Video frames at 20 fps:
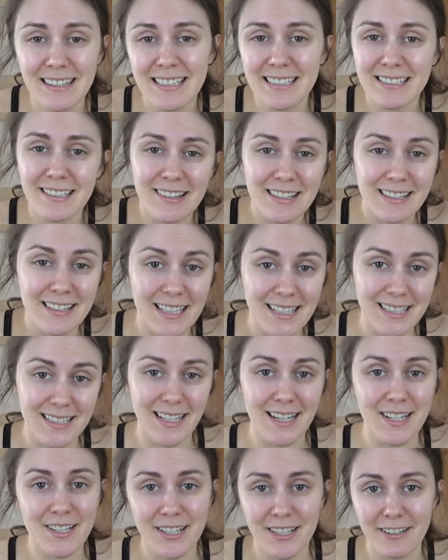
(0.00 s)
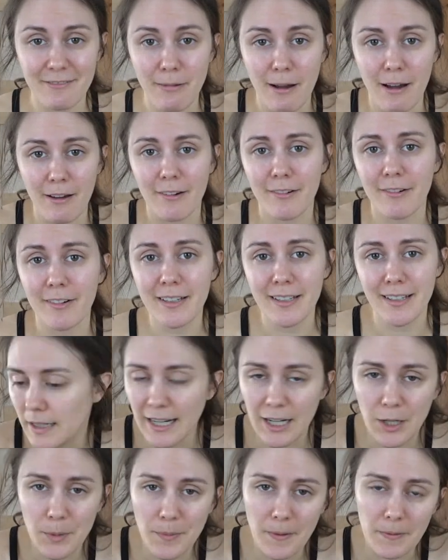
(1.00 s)
These are the six stages of pottery.
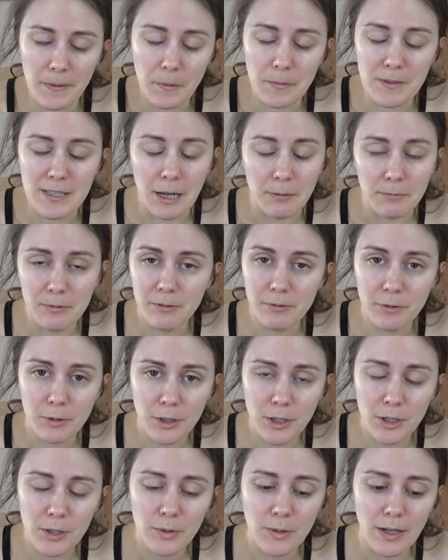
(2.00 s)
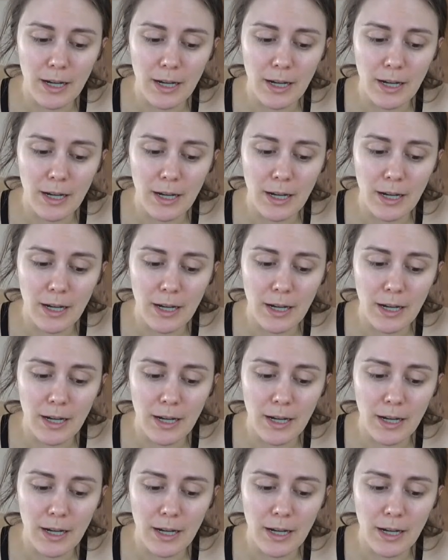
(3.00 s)
I hope that that was helpful for you.